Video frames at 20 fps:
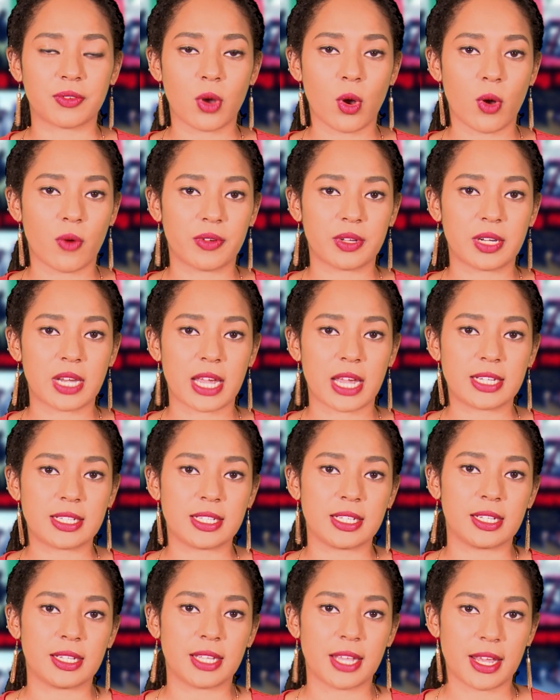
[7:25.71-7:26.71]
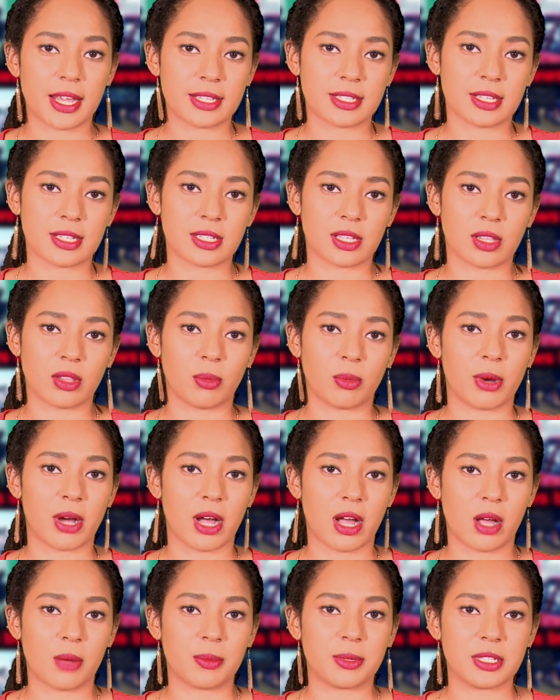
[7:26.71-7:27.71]
COVID-19 cases in the
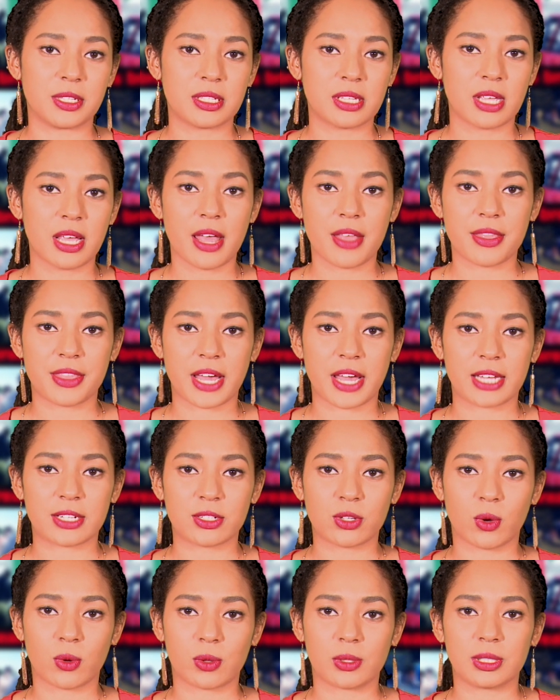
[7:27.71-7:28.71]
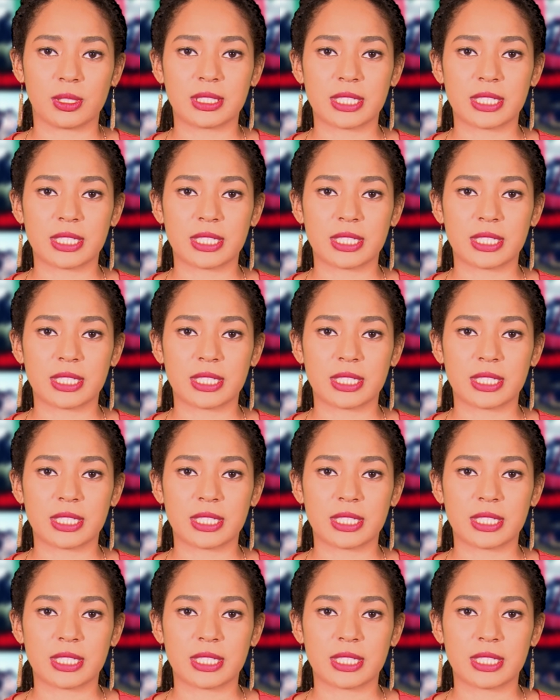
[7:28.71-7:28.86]
Bahamas, that total